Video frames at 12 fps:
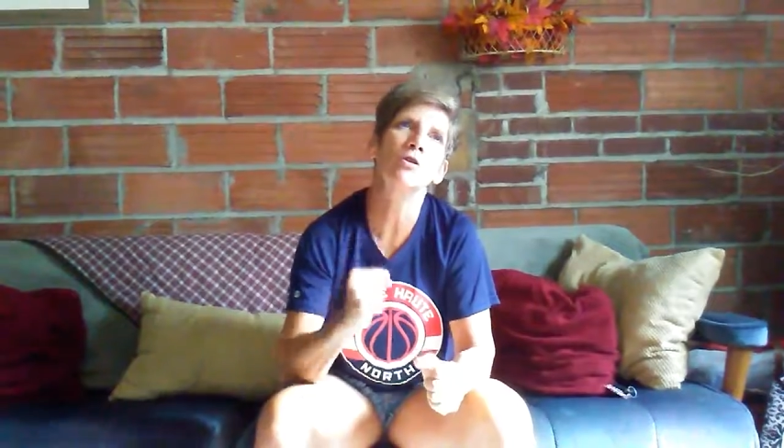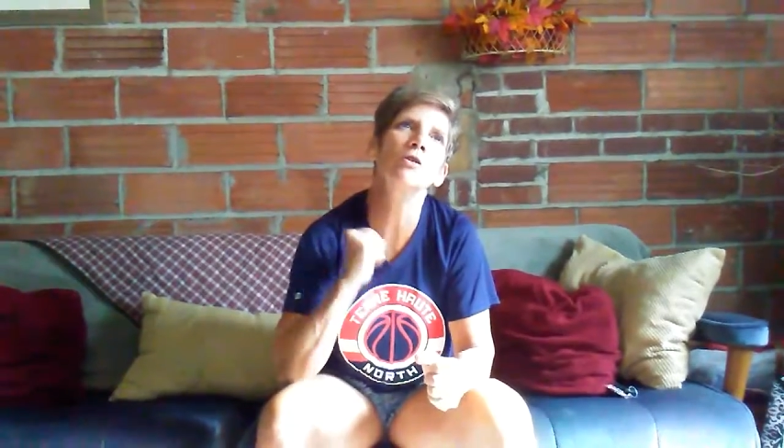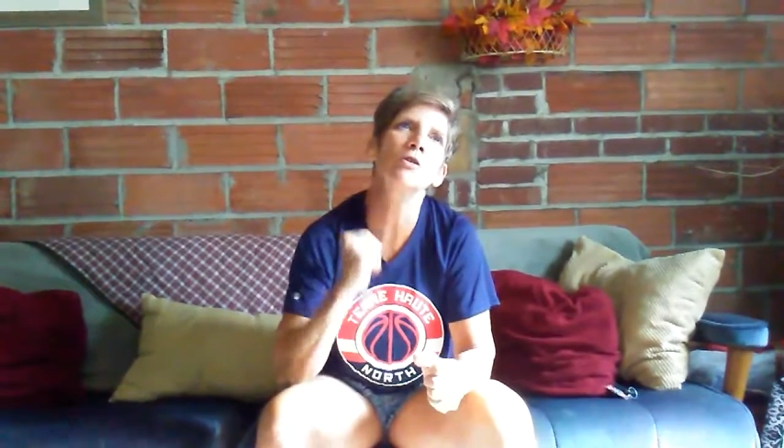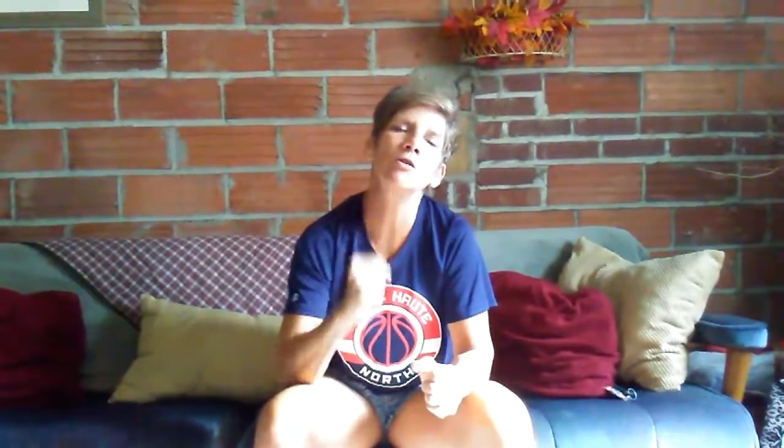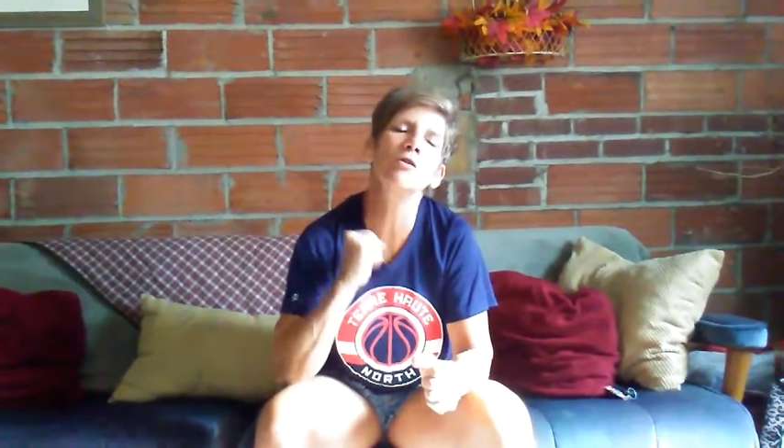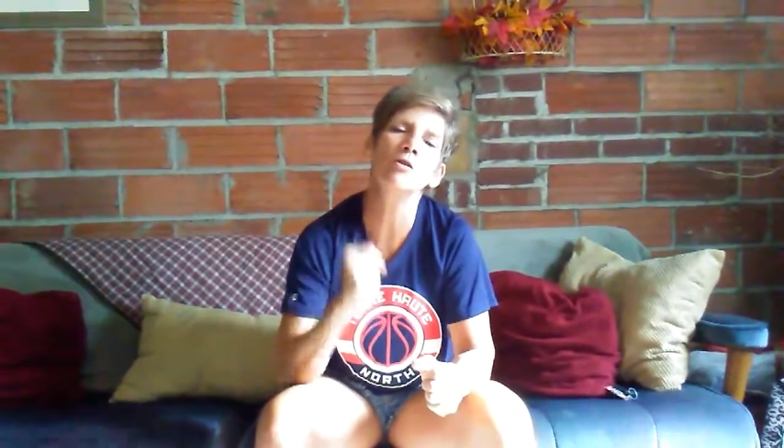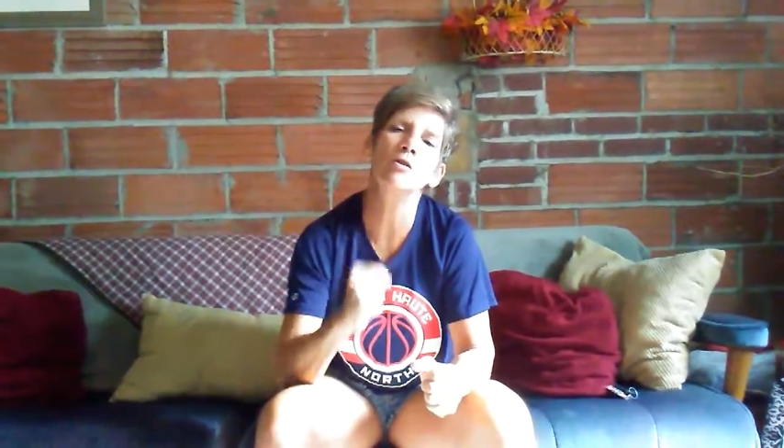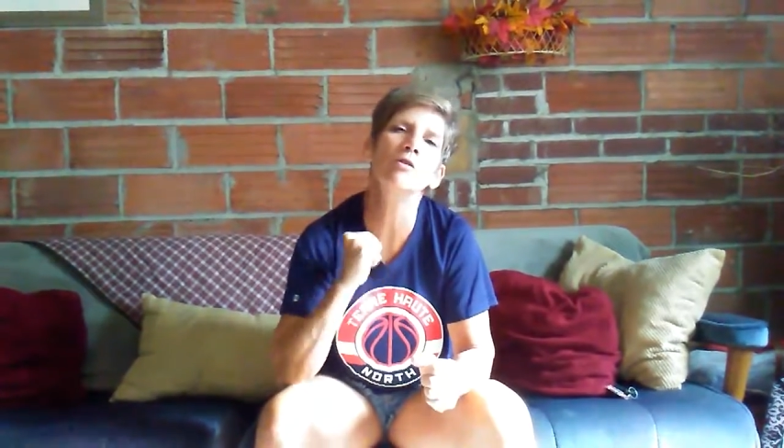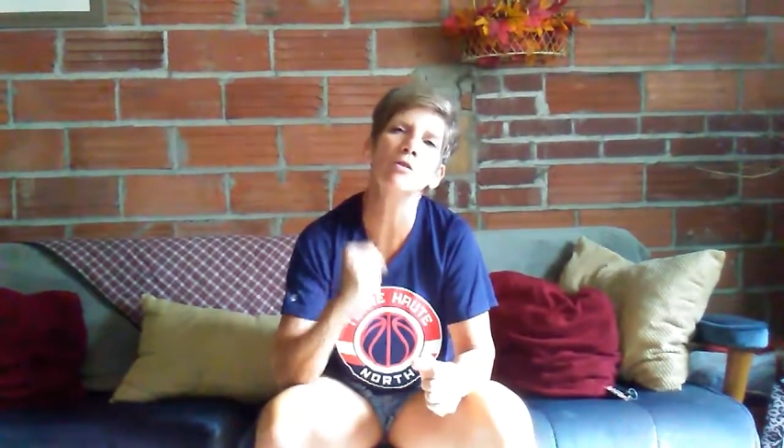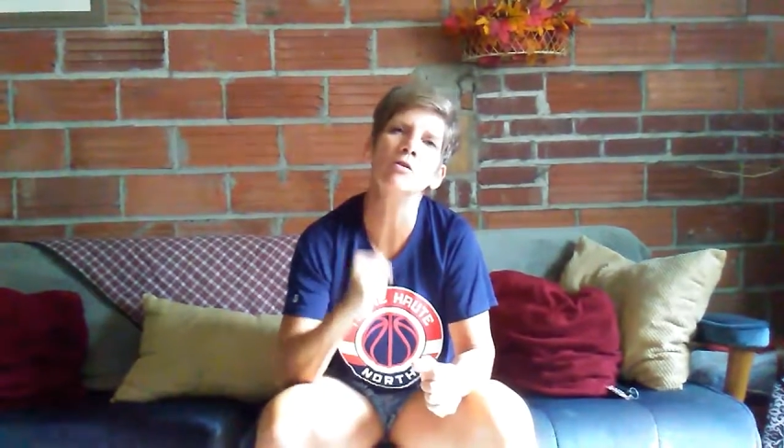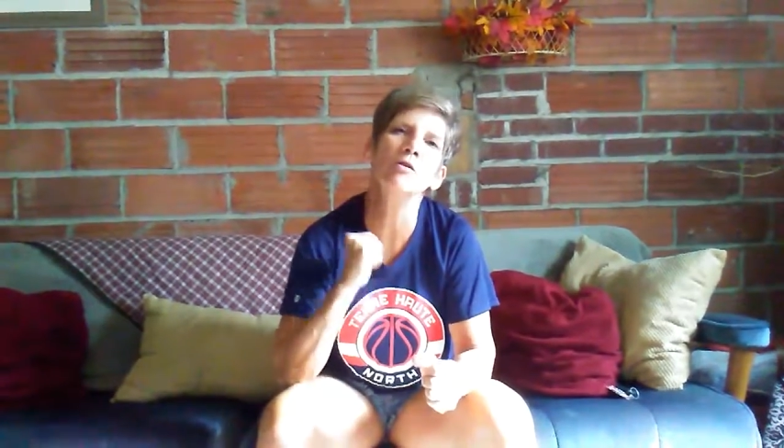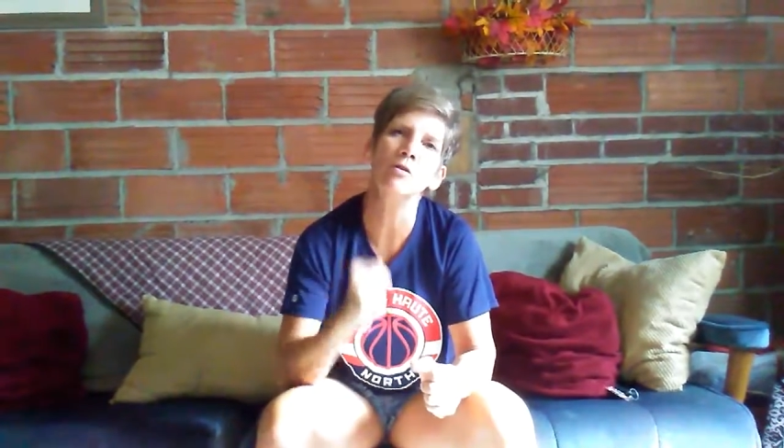
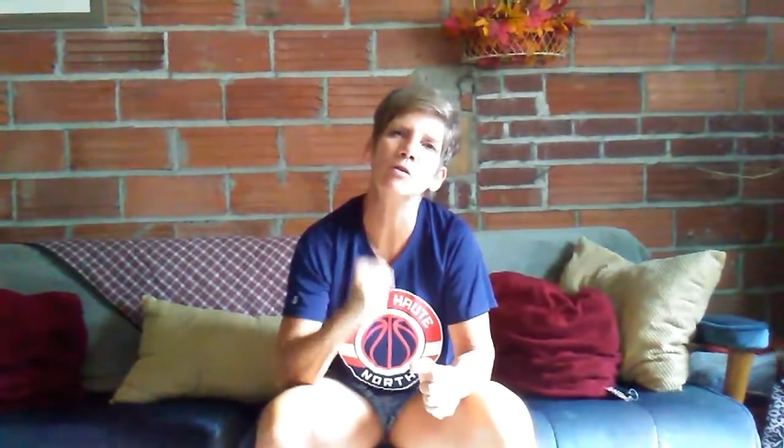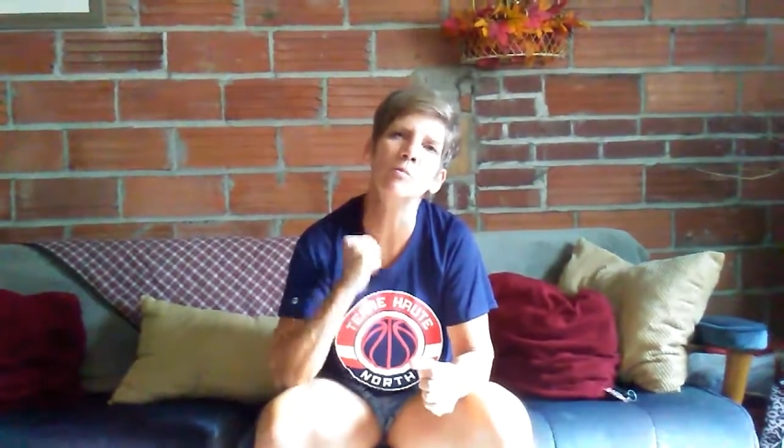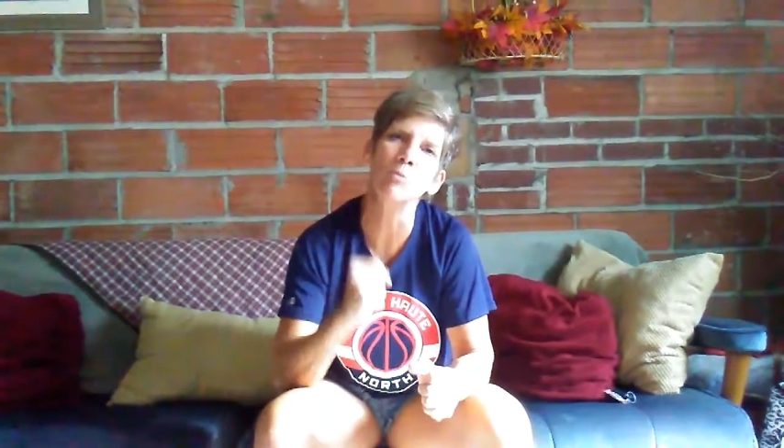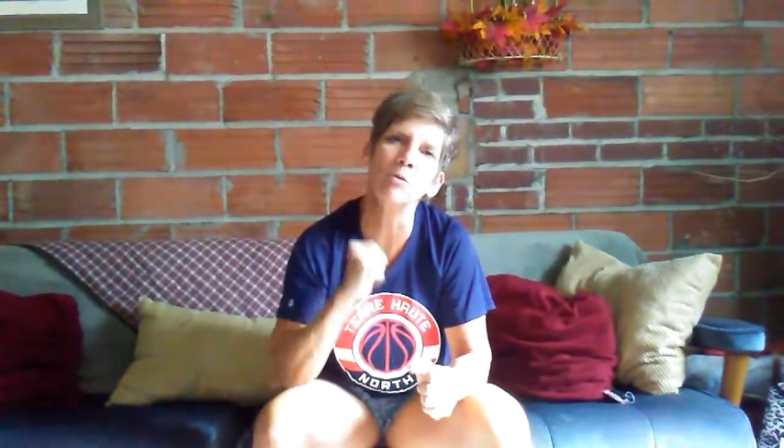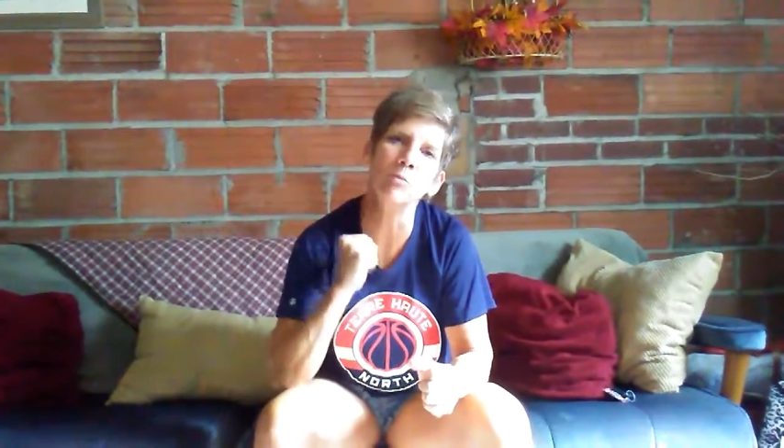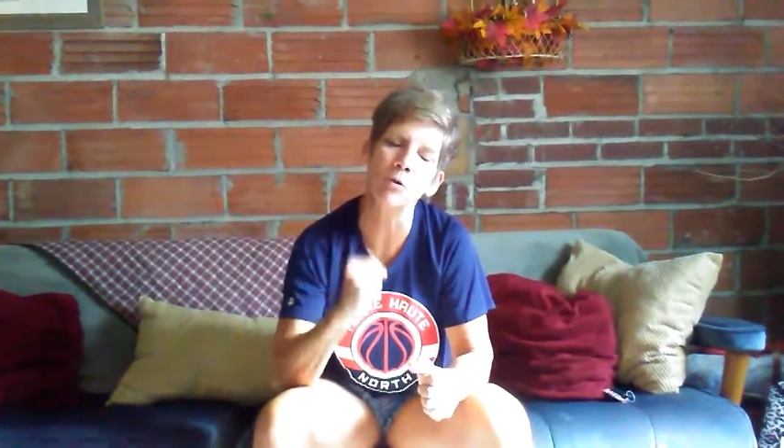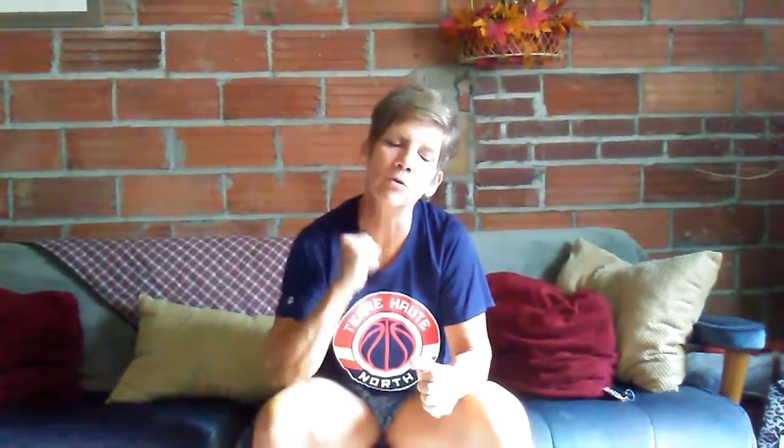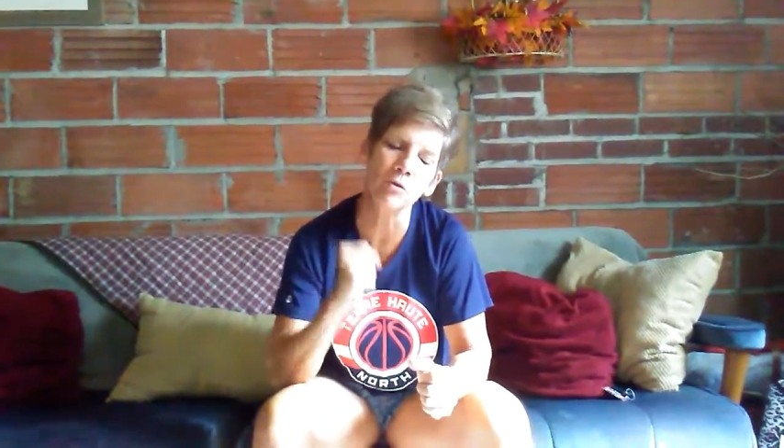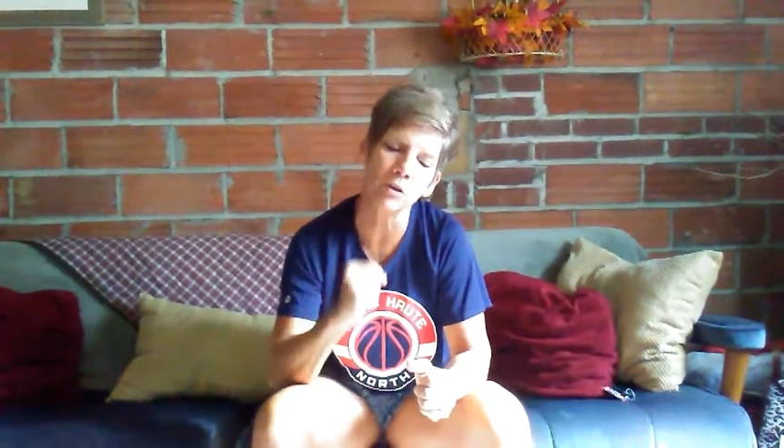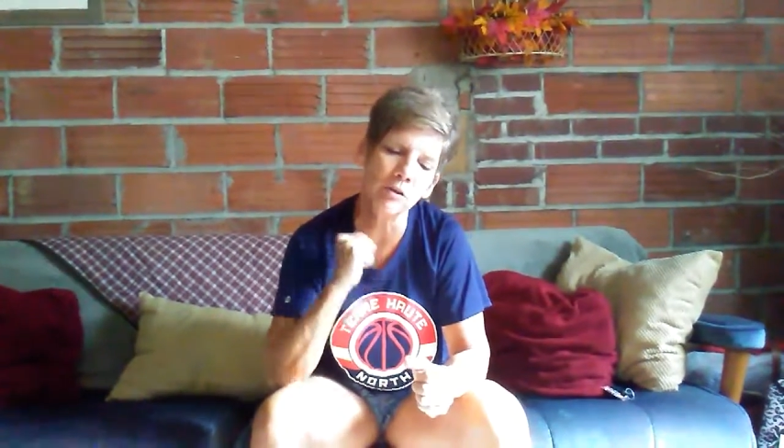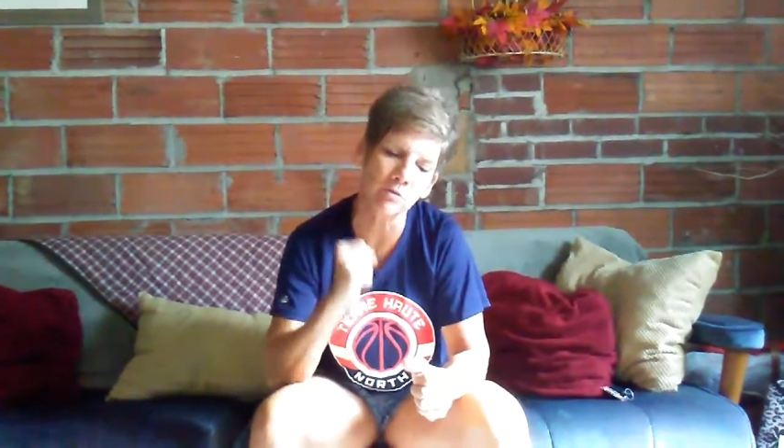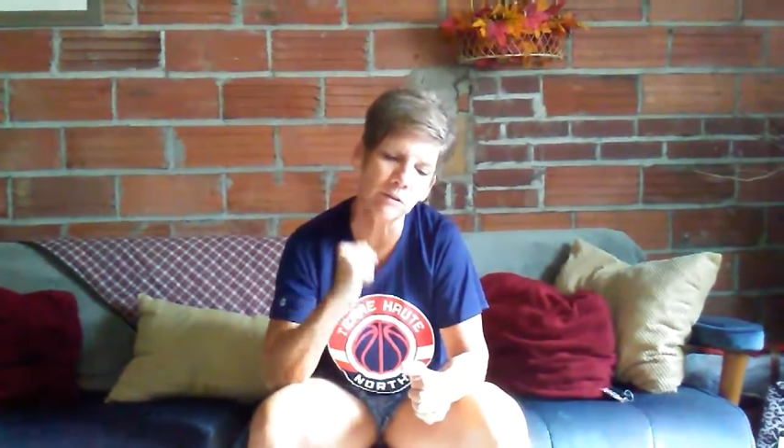do, the more burn
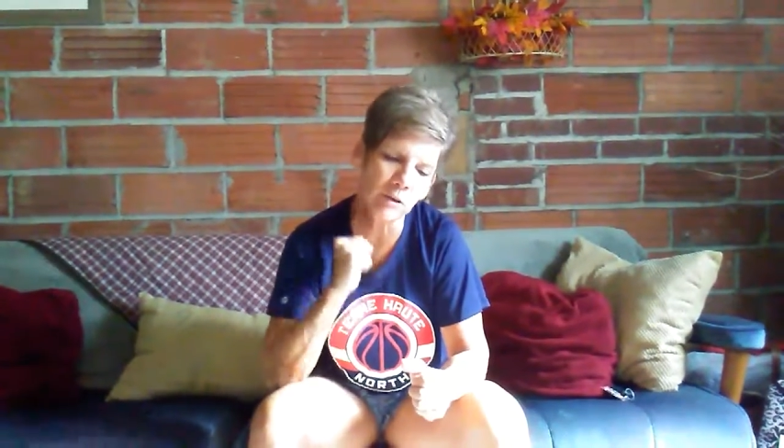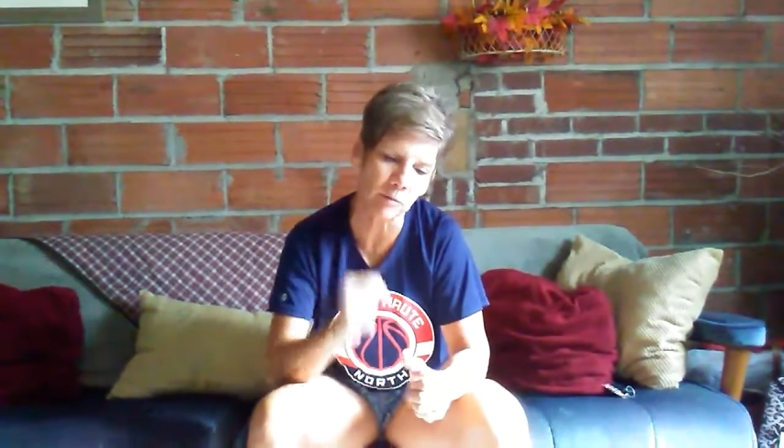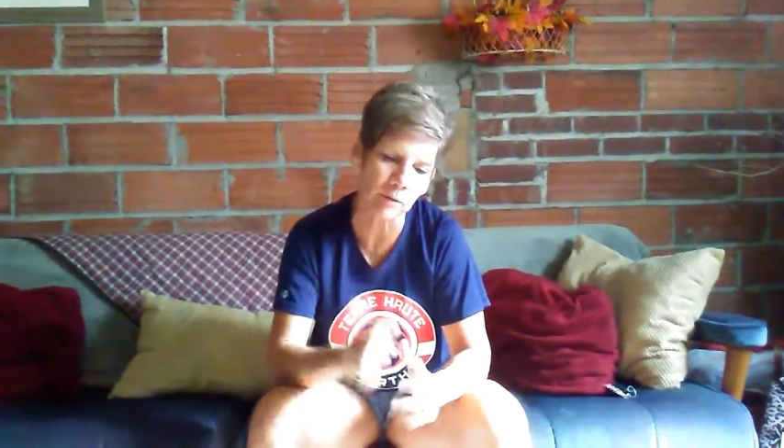you're going to feel.